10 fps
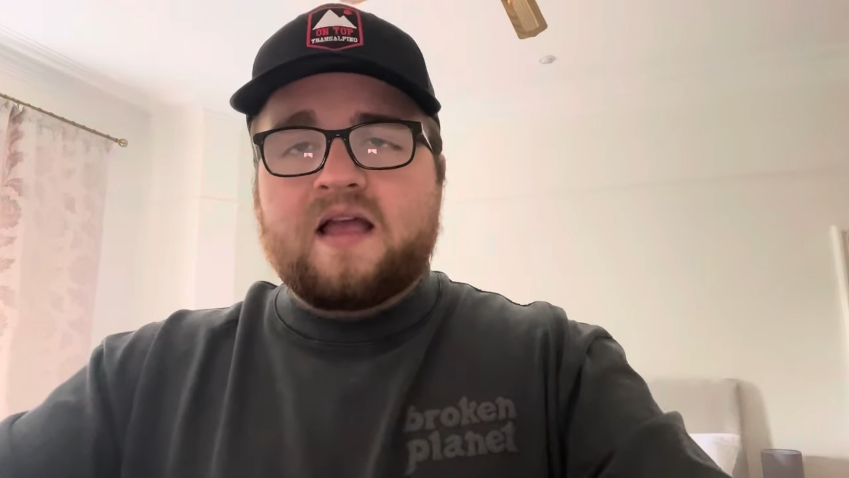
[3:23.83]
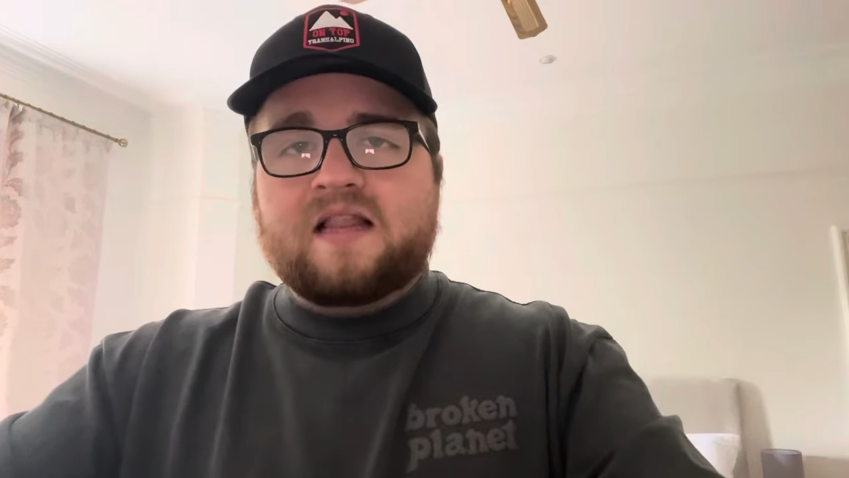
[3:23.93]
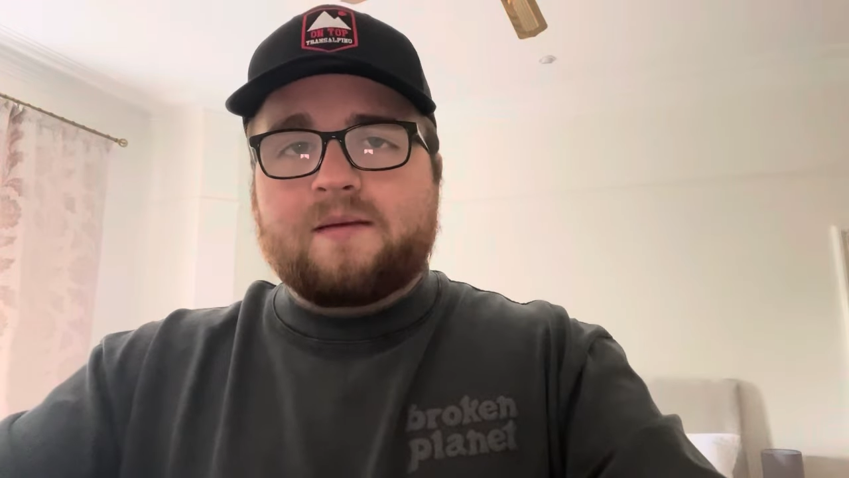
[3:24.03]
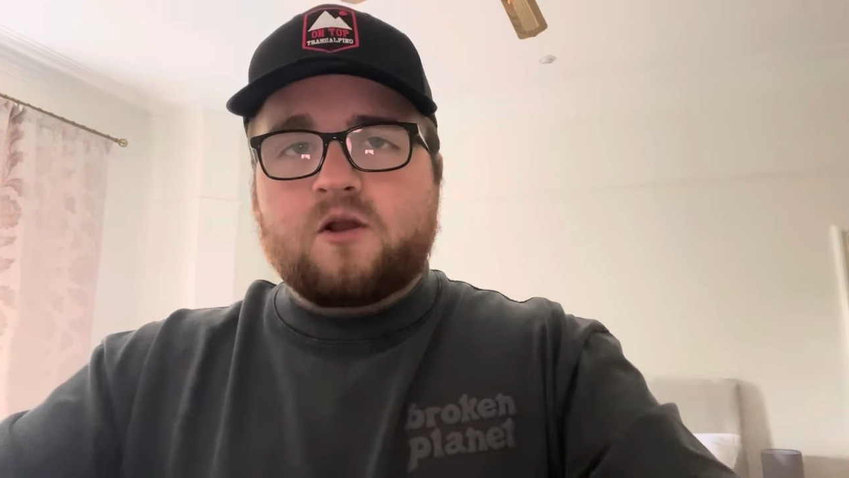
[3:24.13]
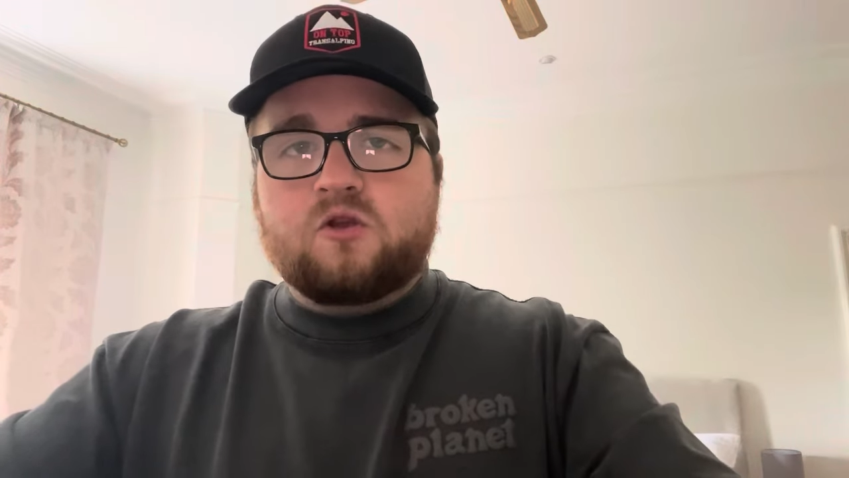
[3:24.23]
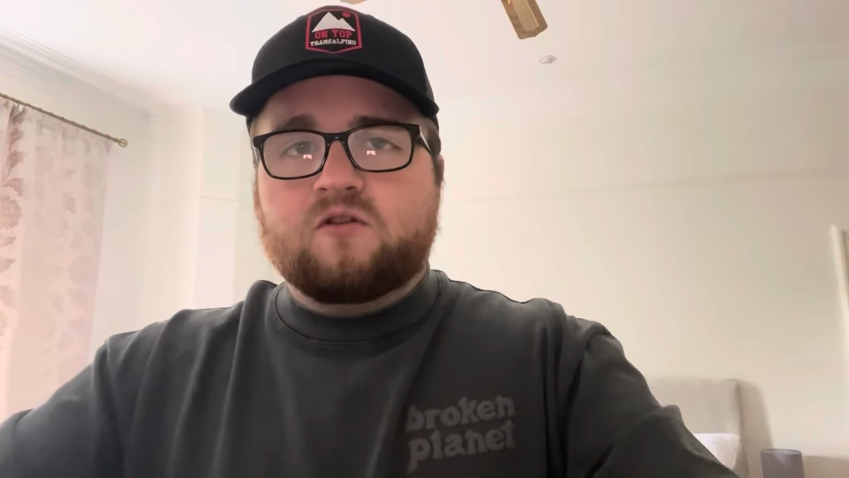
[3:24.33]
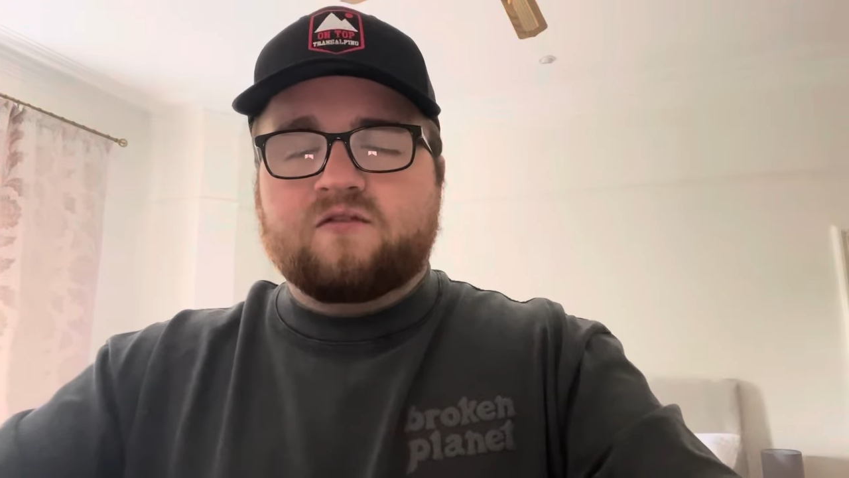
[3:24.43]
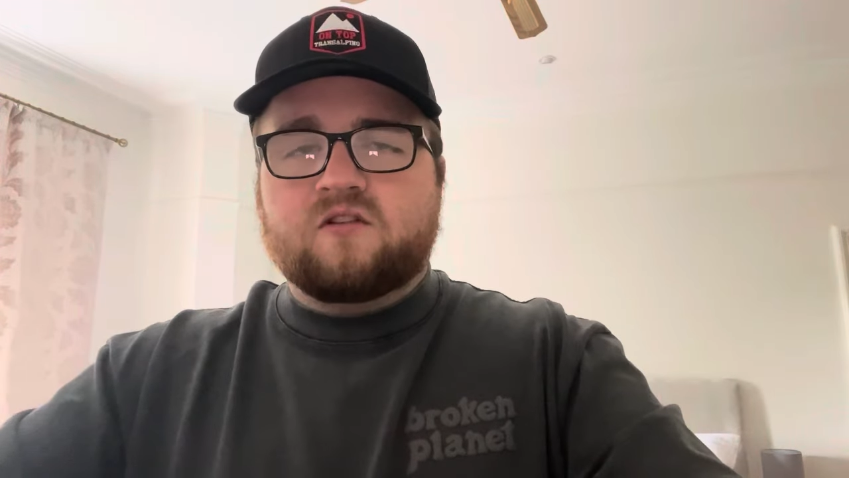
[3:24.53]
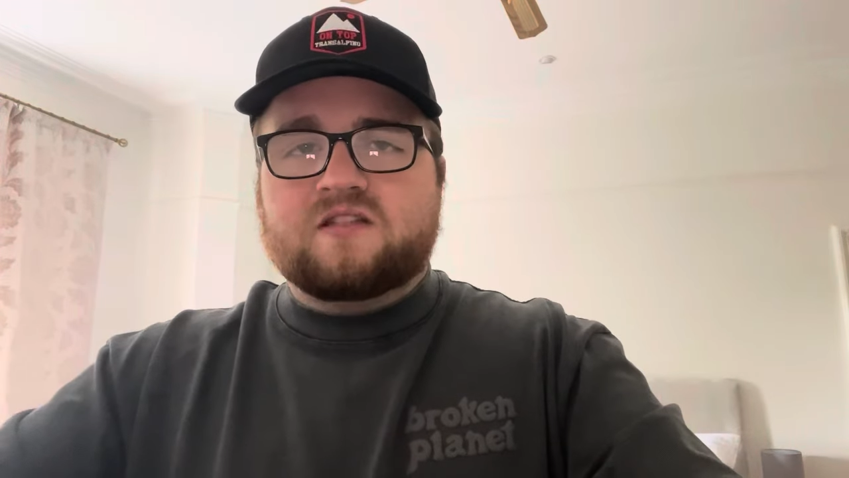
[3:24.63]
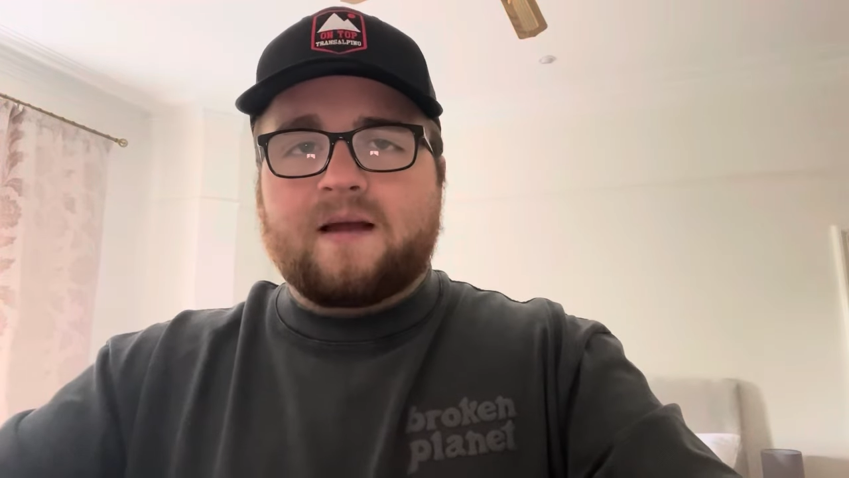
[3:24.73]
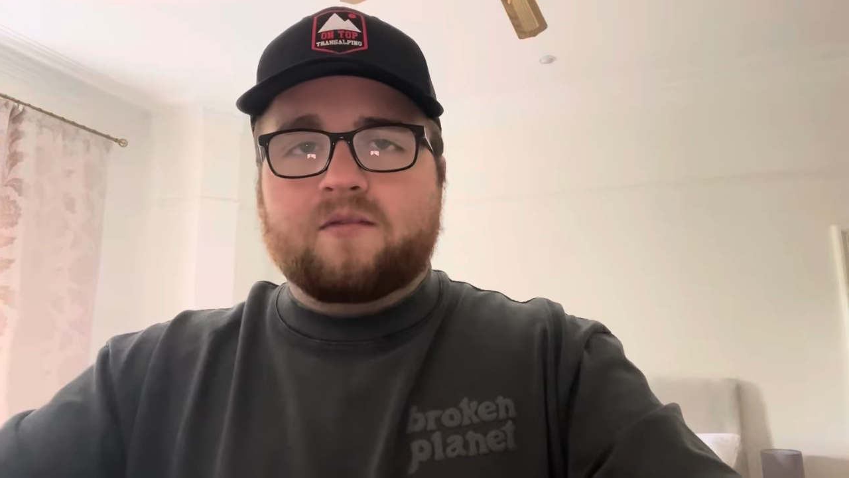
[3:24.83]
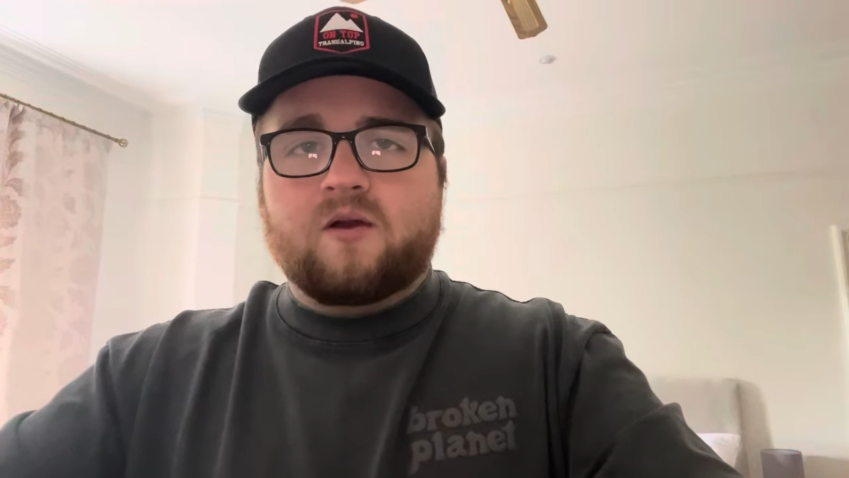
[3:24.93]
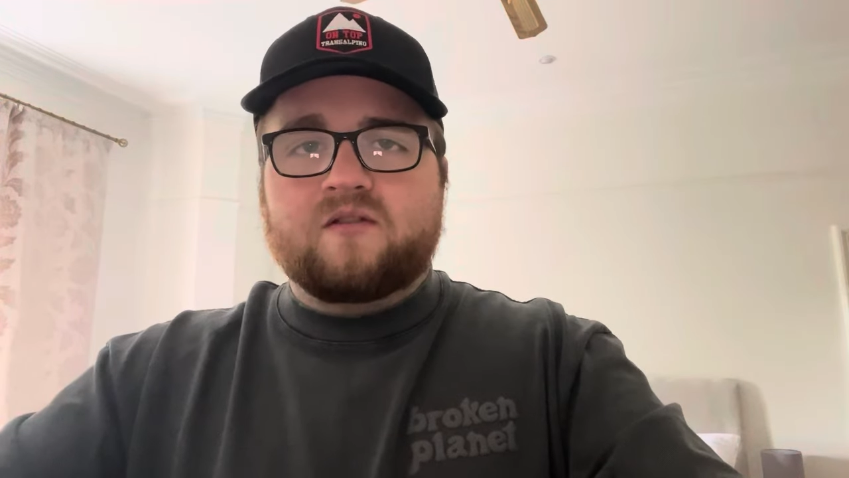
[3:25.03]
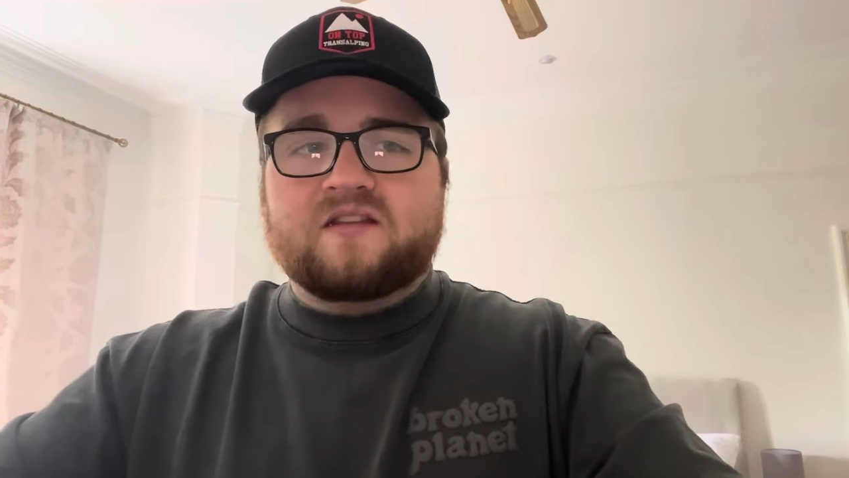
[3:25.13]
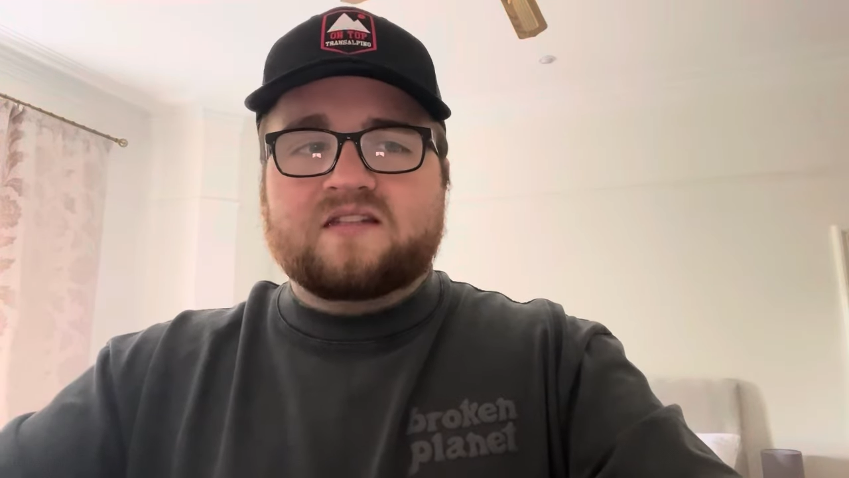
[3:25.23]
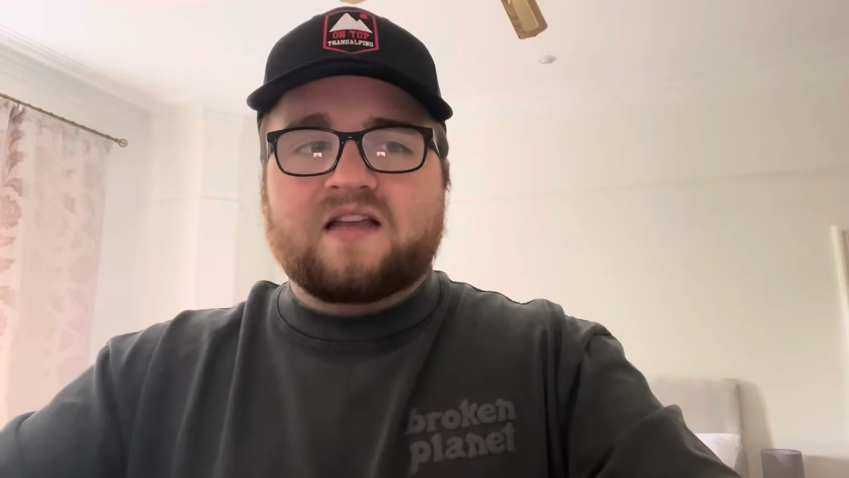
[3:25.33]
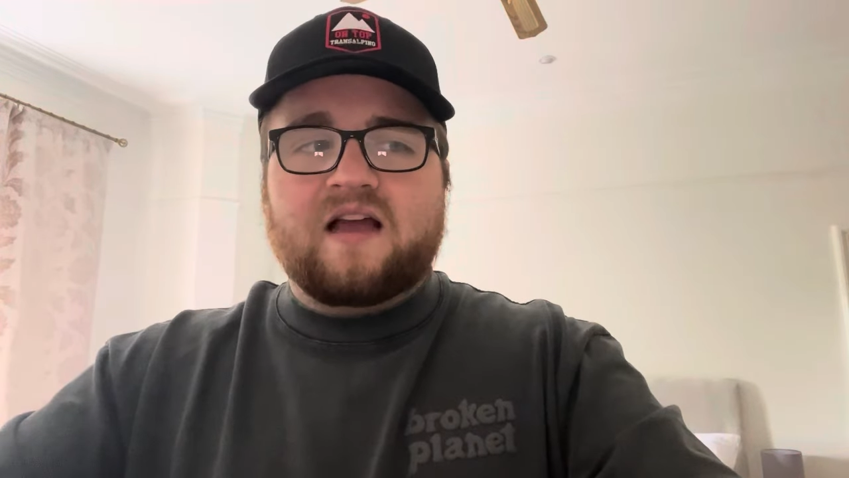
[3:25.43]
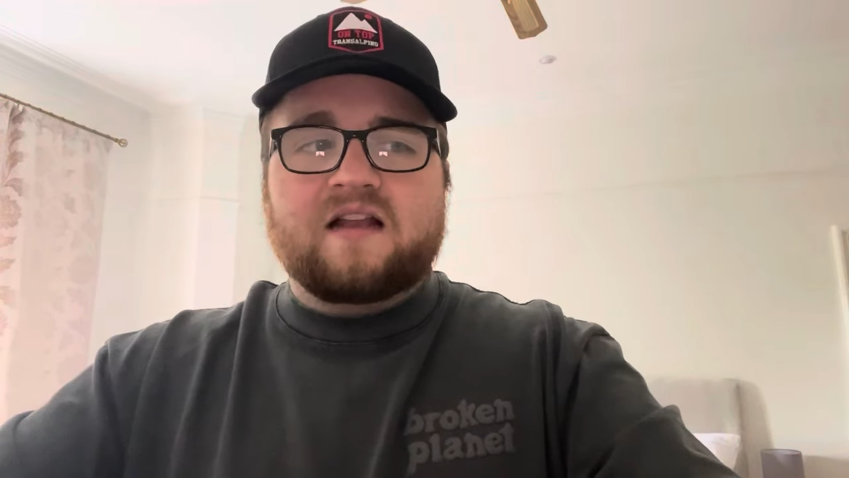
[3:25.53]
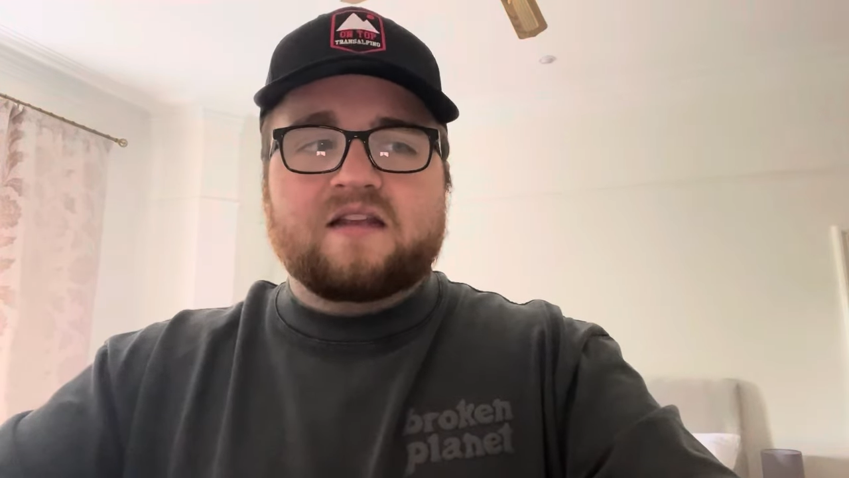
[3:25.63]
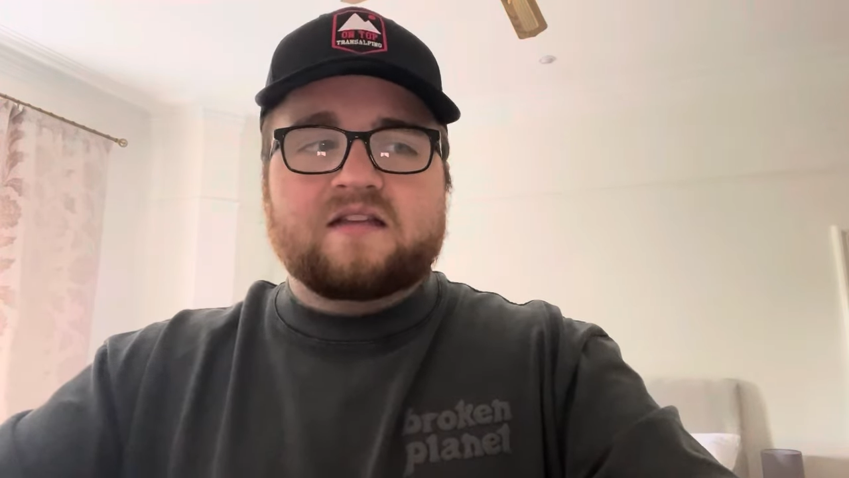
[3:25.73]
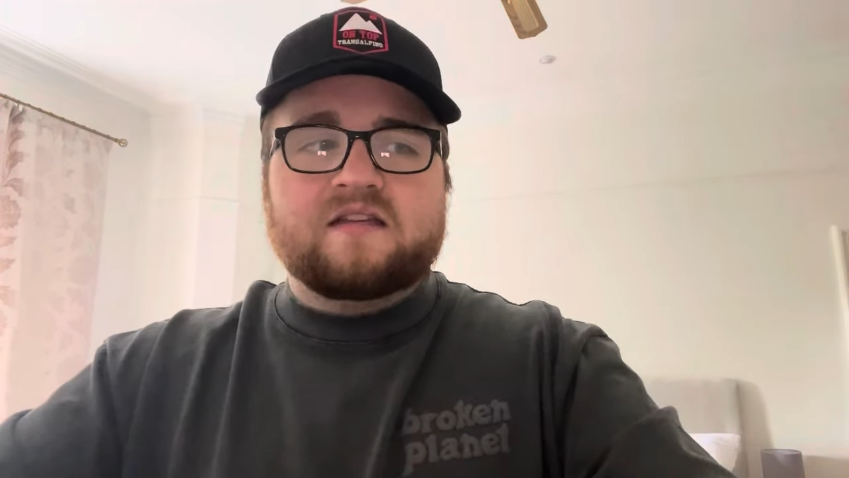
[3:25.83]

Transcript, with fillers: let me know your thoughts down below on this signing.